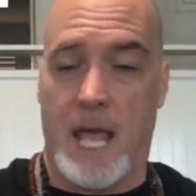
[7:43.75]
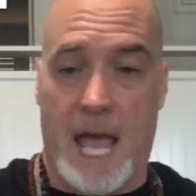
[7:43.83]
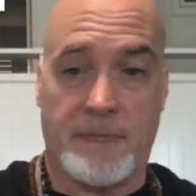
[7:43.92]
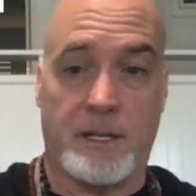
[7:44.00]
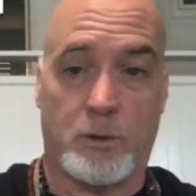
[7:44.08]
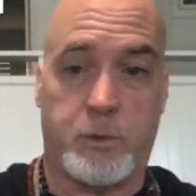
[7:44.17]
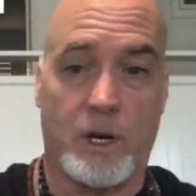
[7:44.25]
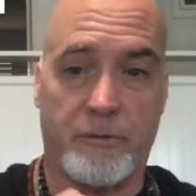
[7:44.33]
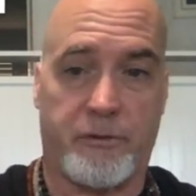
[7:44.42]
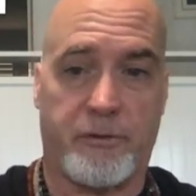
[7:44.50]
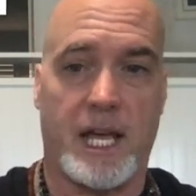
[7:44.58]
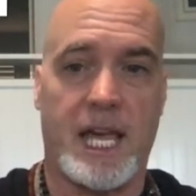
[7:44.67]
And the twin
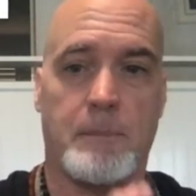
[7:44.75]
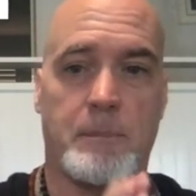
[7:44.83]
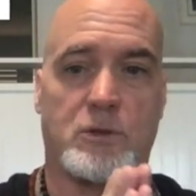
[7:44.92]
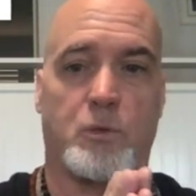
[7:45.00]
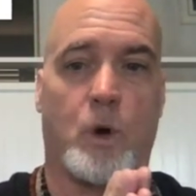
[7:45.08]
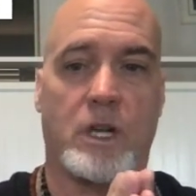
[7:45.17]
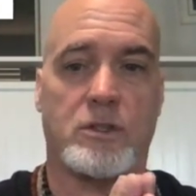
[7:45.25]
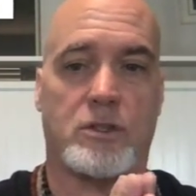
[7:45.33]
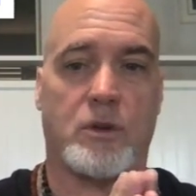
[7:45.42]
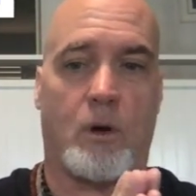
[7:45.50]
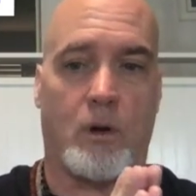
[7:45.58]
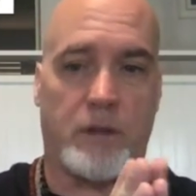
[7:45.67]
flame is one
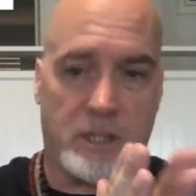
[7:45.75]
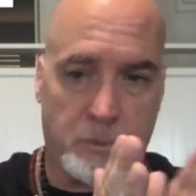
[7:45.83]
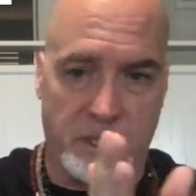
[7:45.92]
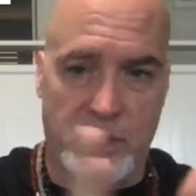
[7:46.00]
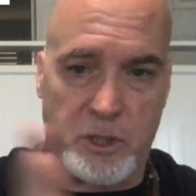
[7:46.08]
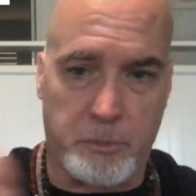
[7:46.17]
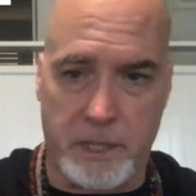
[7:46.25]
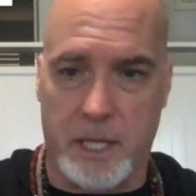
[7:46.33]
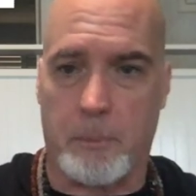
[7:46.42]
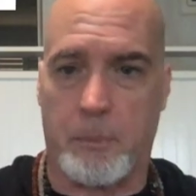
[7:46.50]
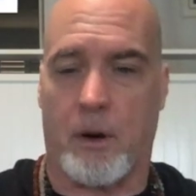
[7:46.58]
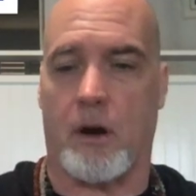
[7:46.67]
soul that's been split
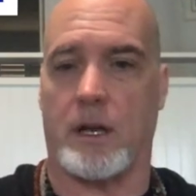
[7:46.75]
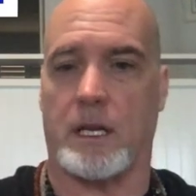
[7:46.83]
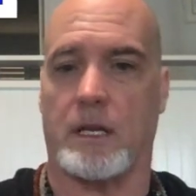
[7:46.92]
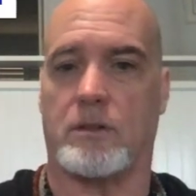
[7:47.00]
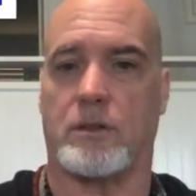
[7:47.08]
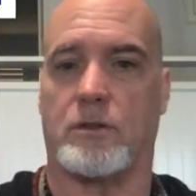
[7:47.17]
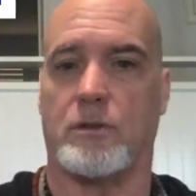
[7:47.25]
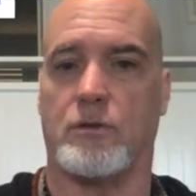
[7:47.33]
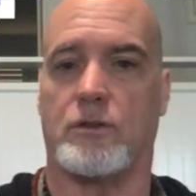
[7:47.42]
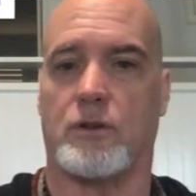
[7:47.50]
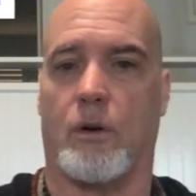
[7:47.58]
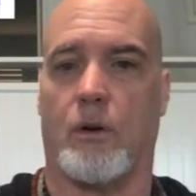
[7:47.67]
apart into two
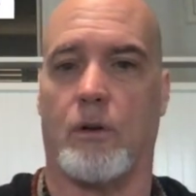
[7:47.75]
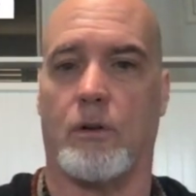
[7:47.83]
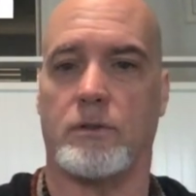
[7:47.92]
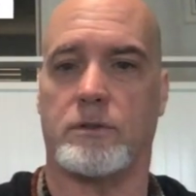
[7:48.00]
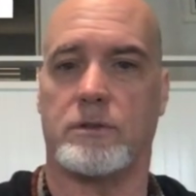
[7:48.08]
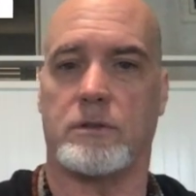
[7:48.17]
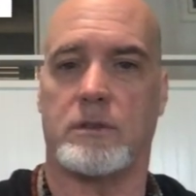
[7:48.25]
souls.